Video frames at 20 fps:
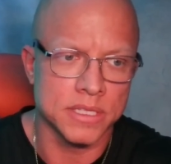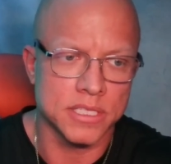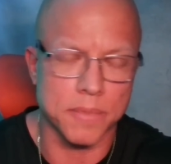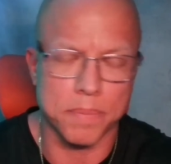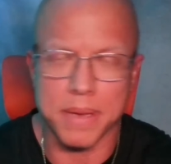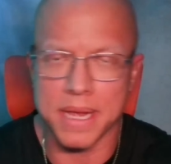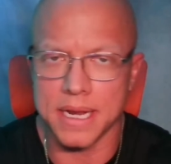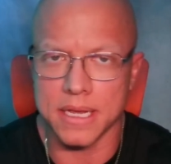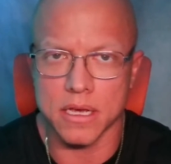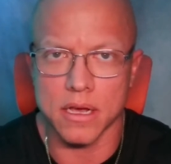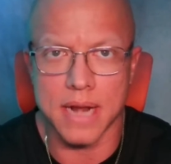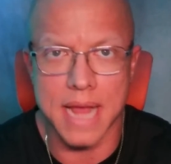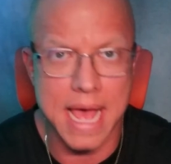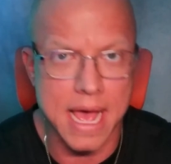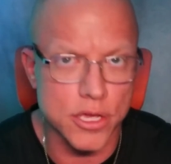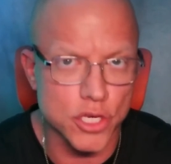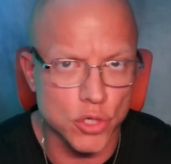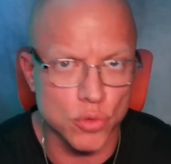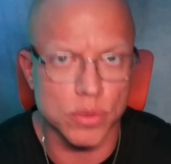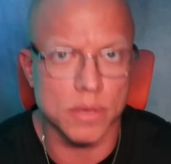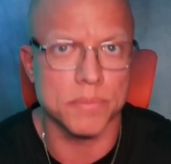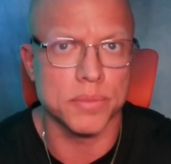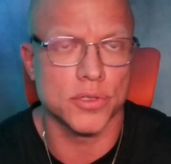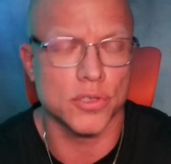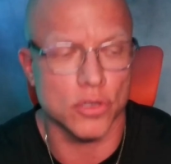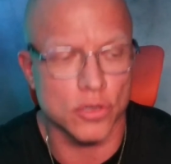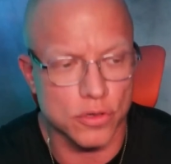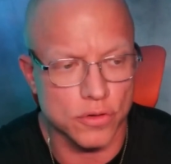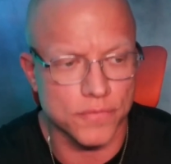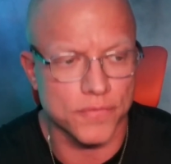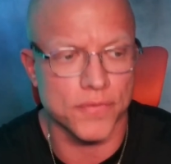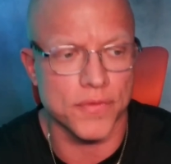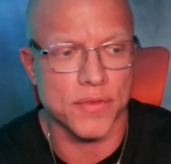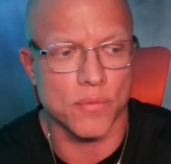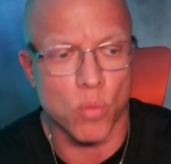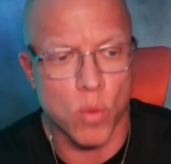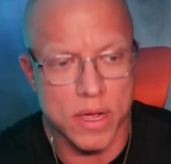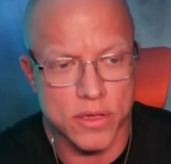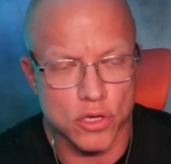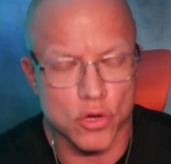depending on how you observe
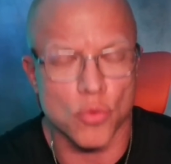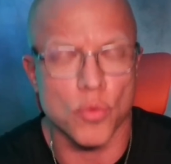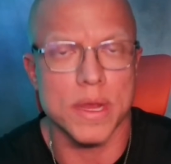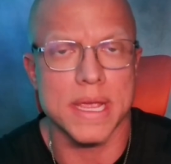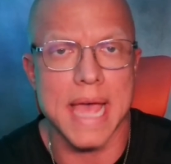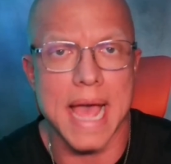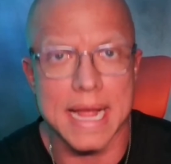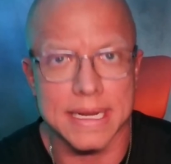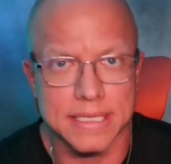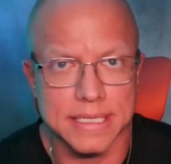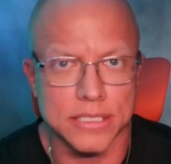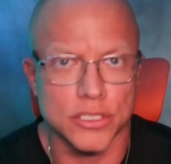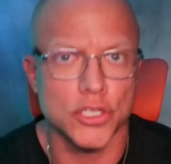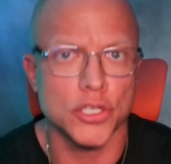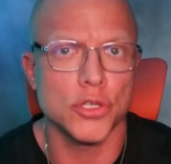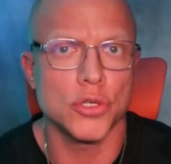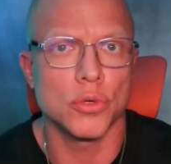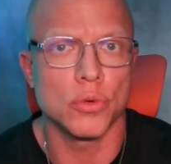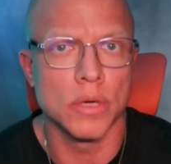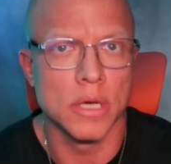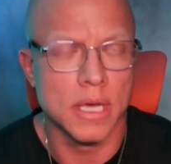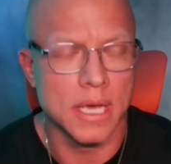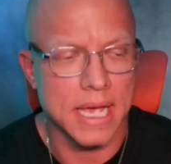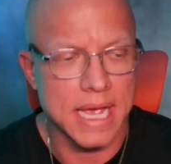what you're reacting to